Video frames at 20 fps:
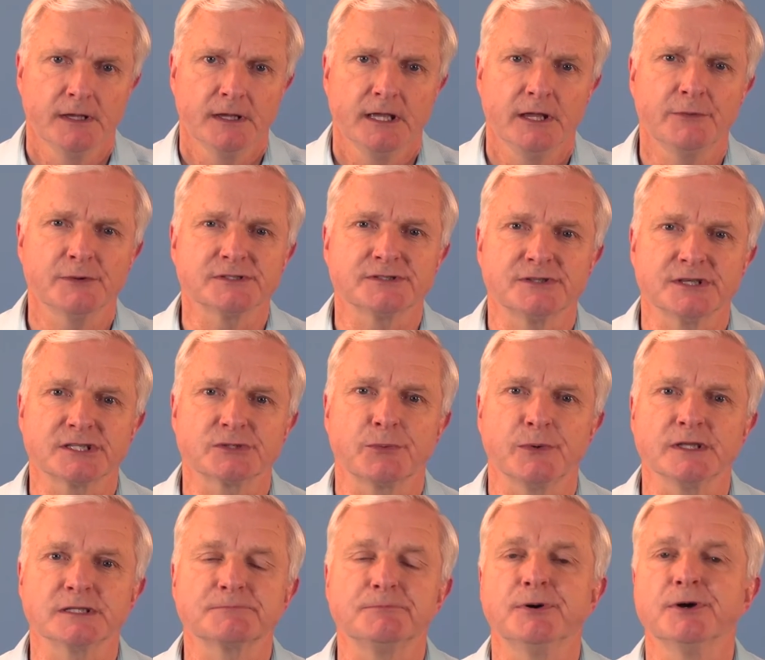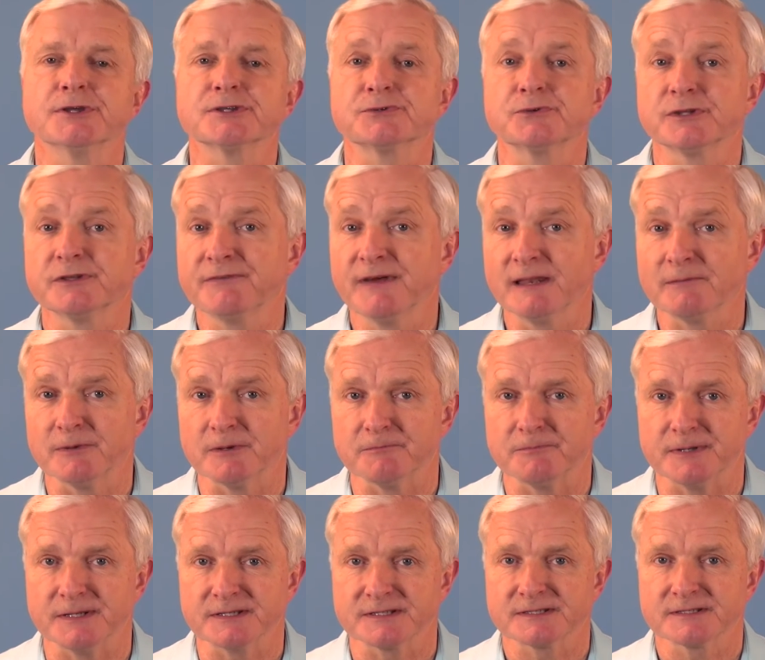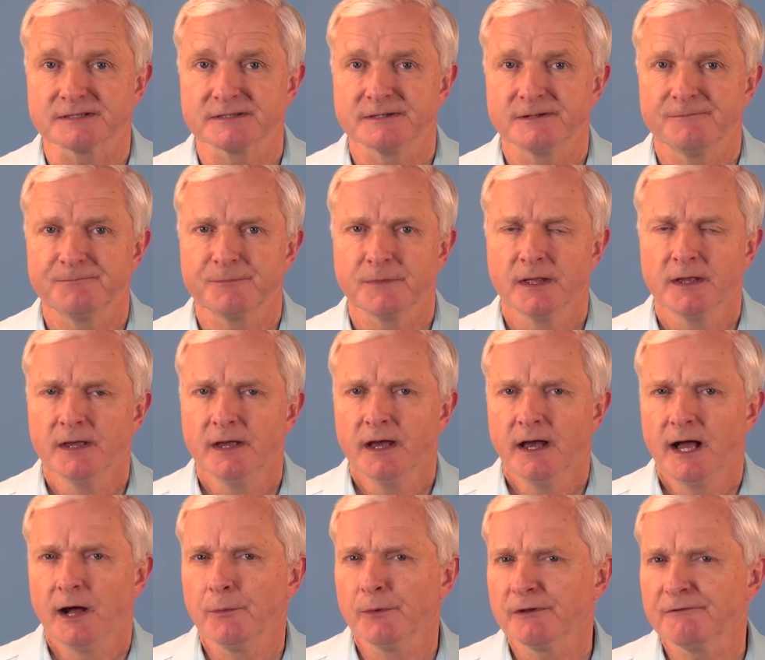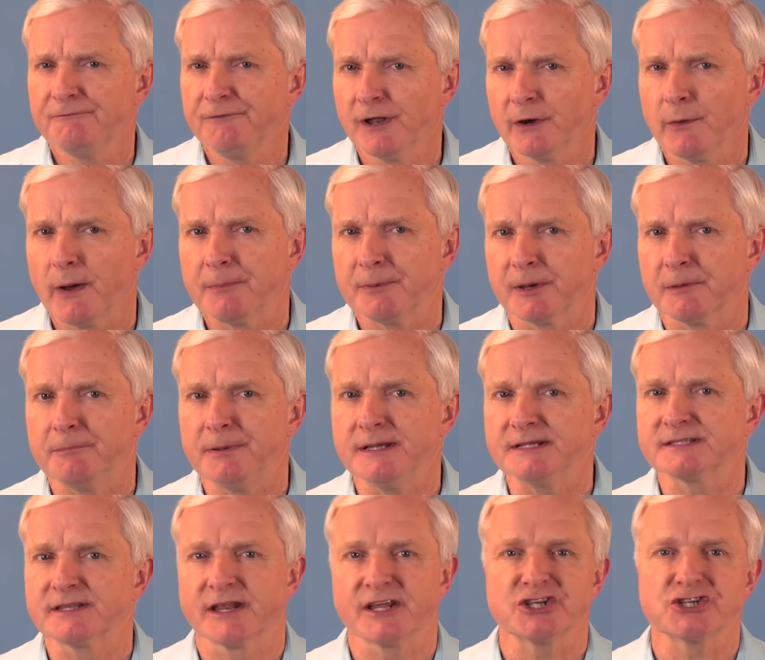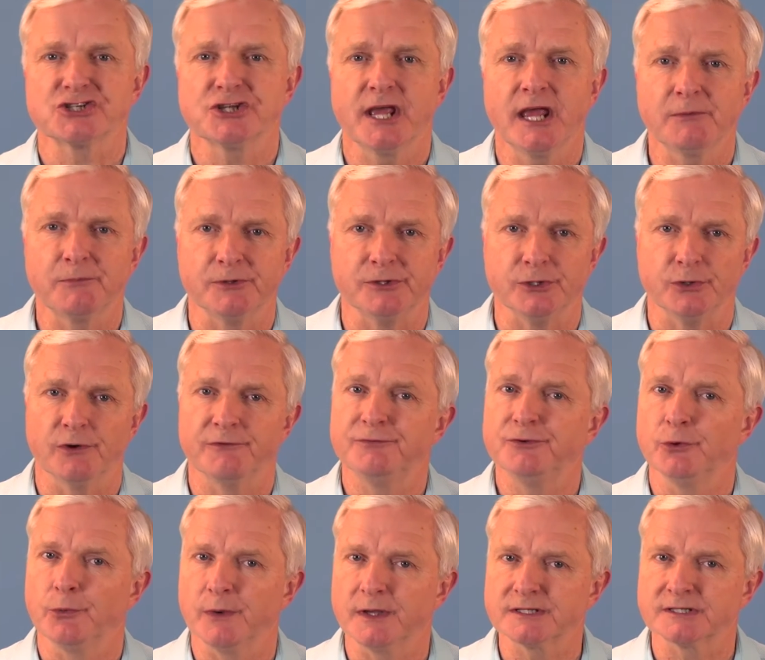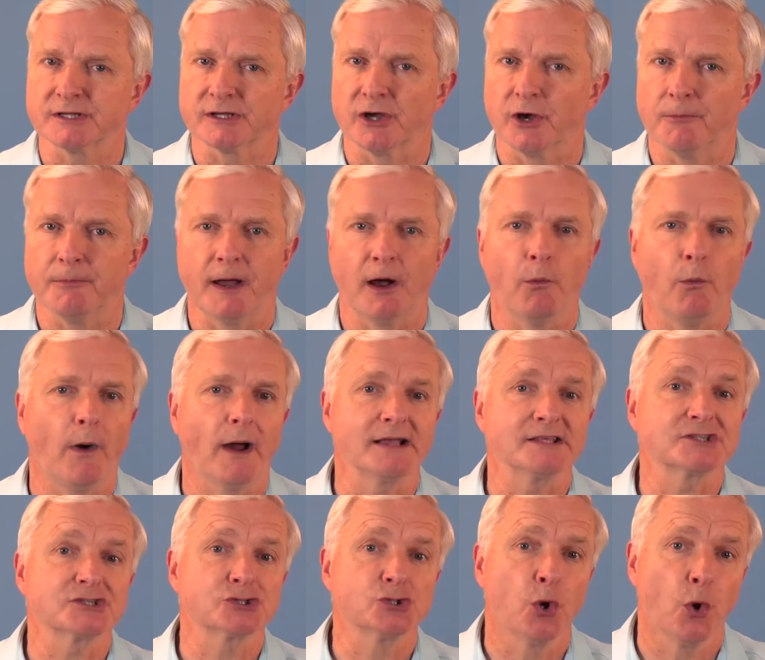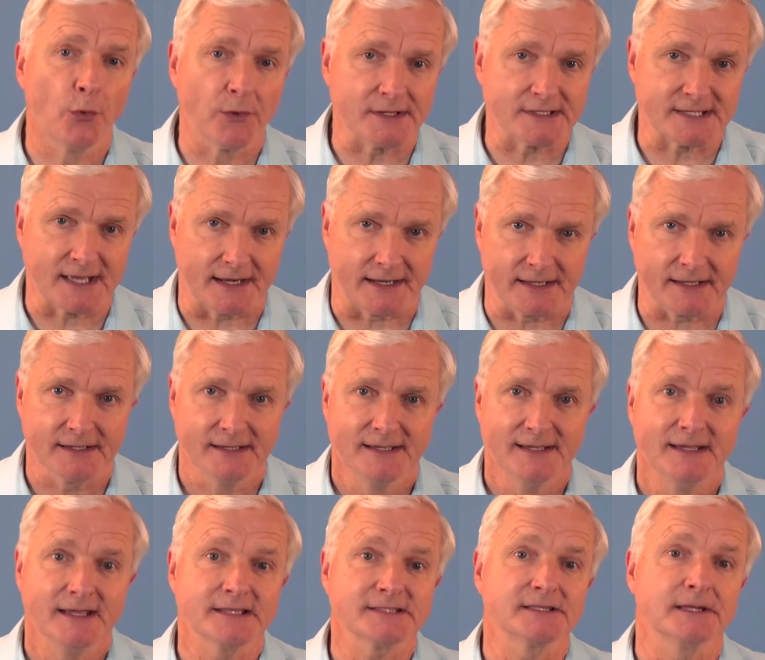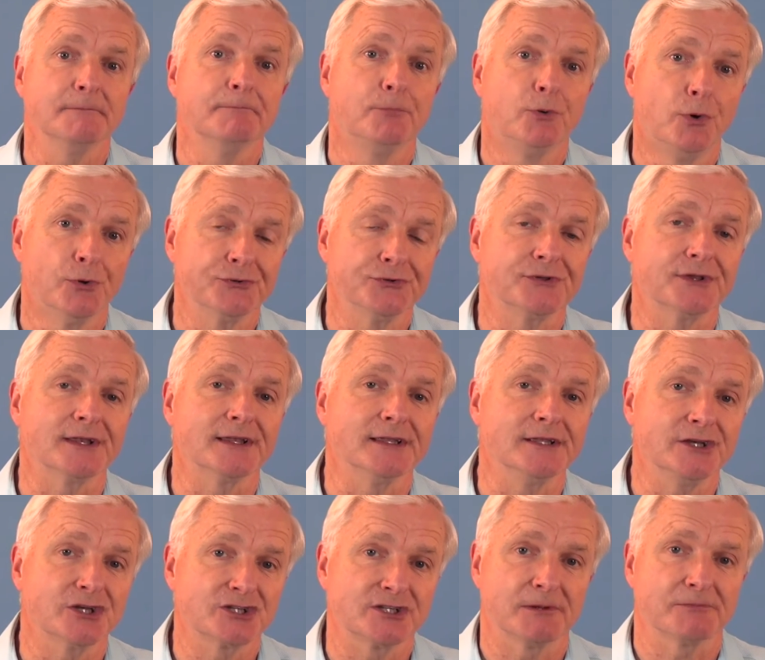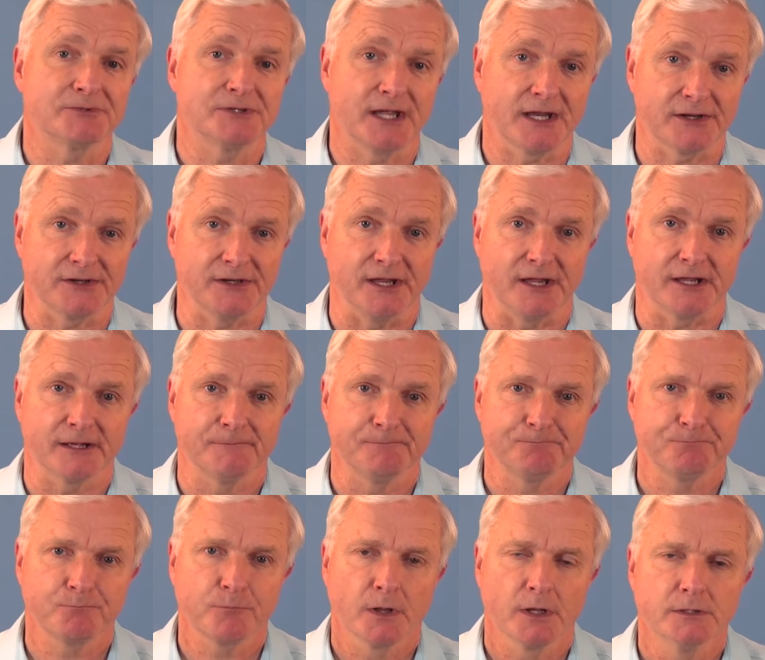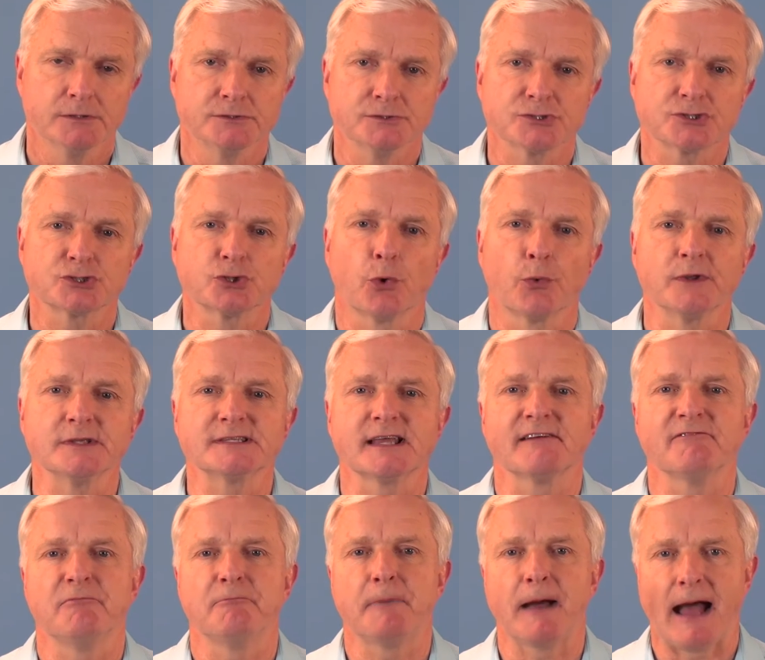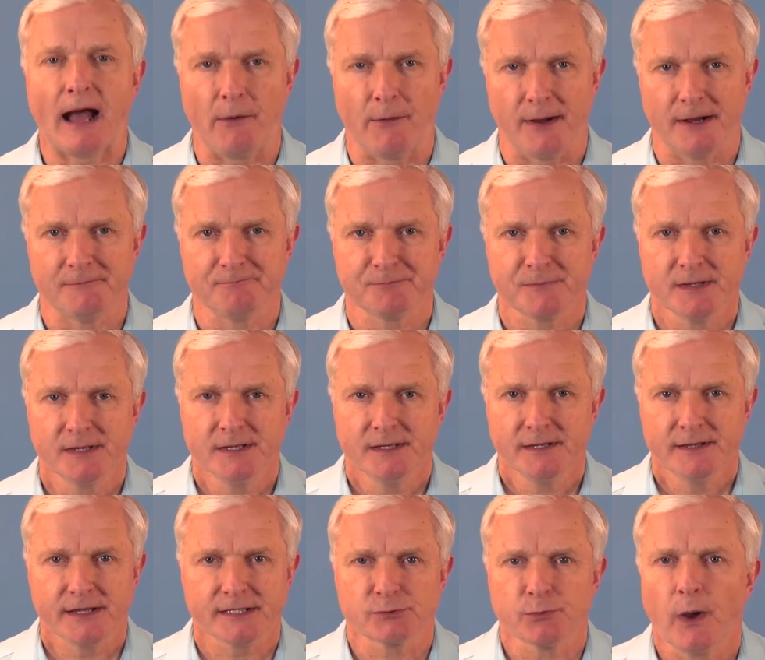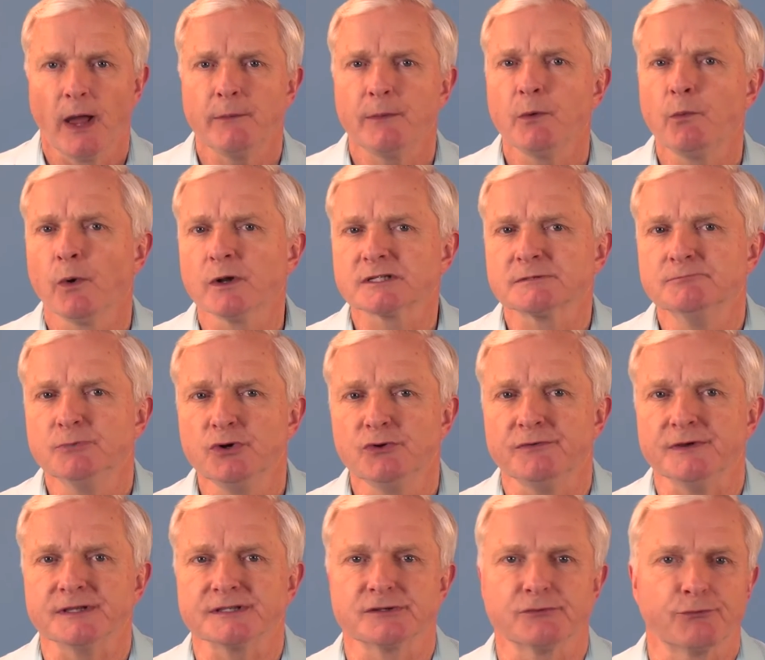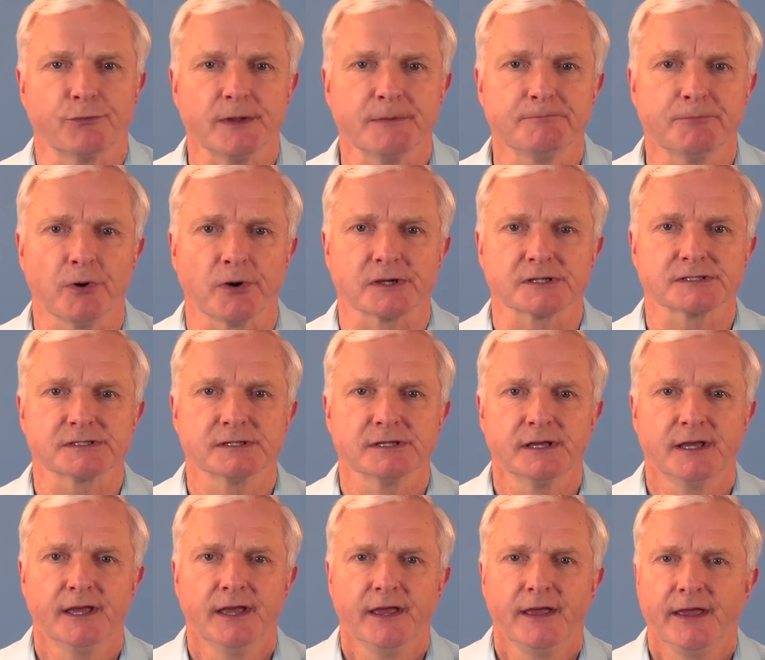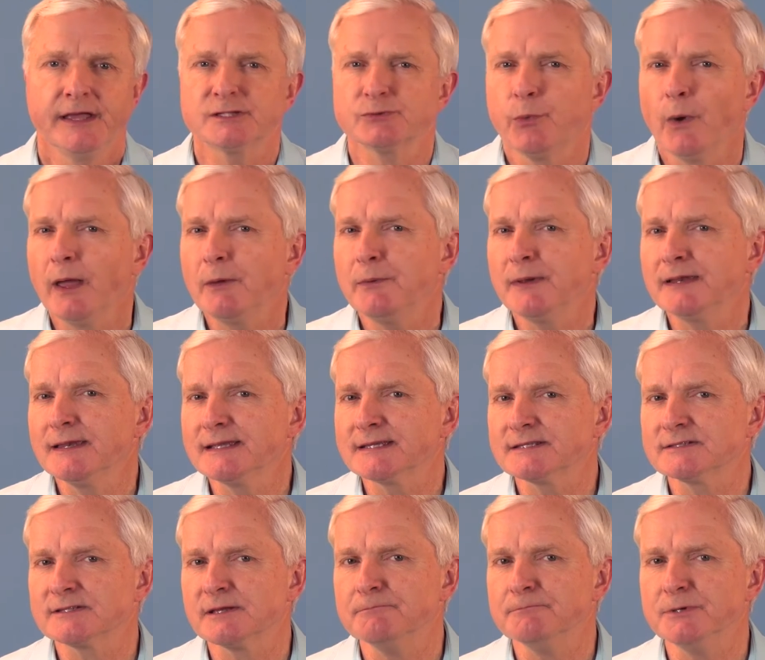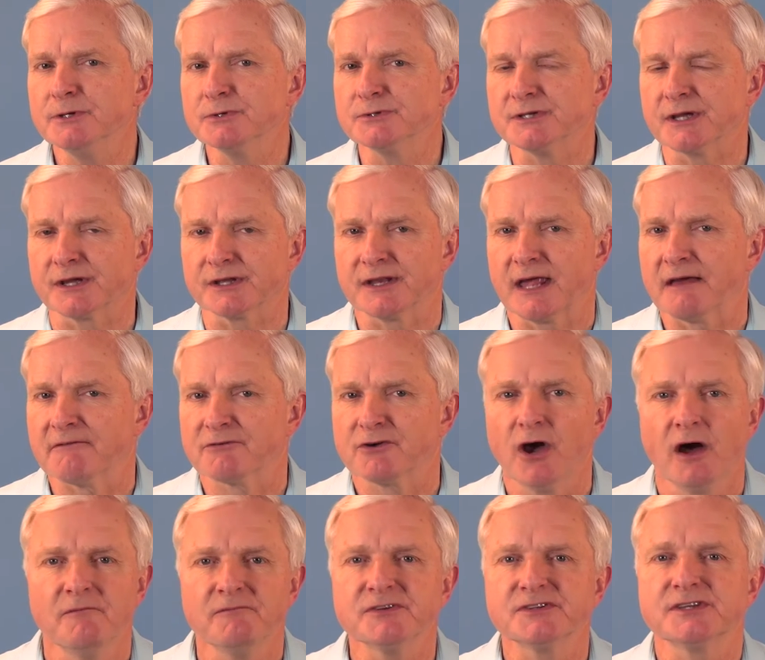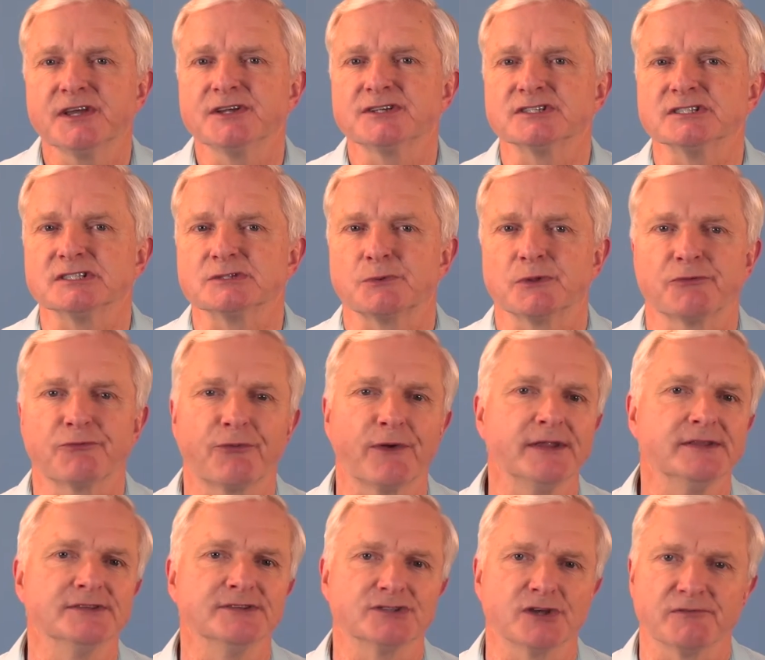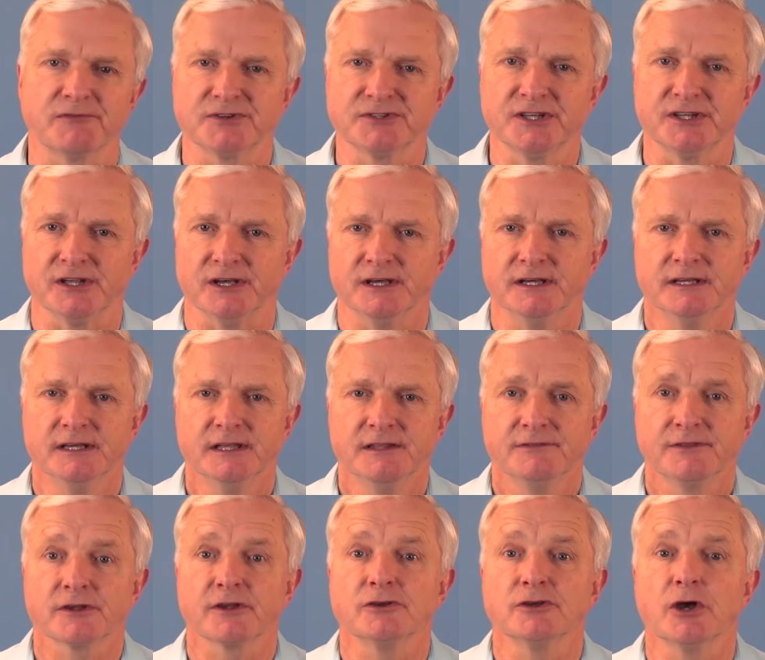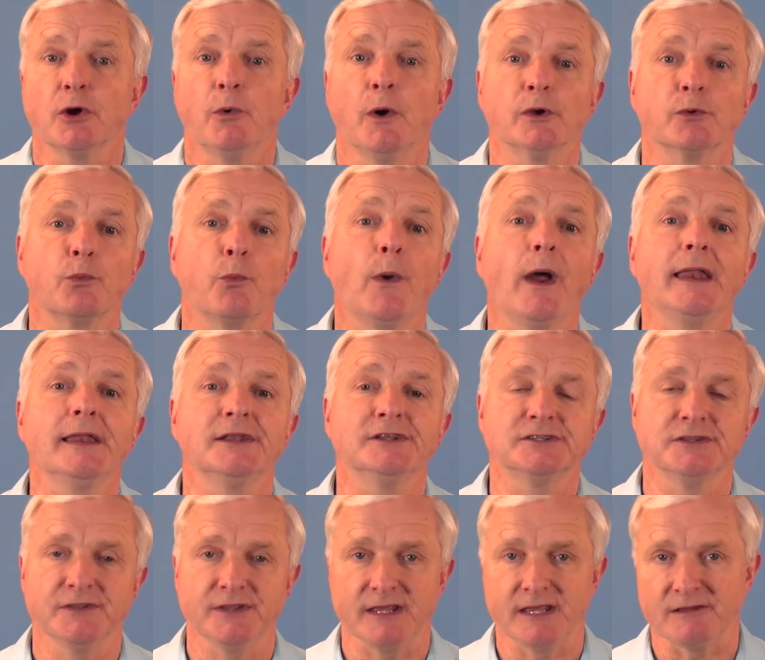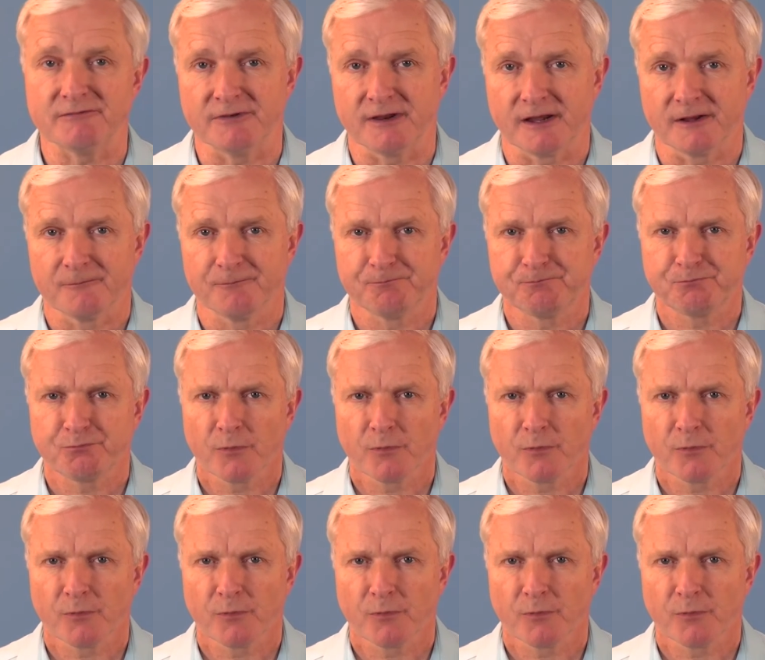Here is this week's personal development piece. I want to follow up on a piece that I shared with you a few weeks ago about why storytelling is an important leadership technique. Stories have power. It's why we watch movies and read books. It's why we listen to music and have conversations with friends over dinner that can go on well into the evening.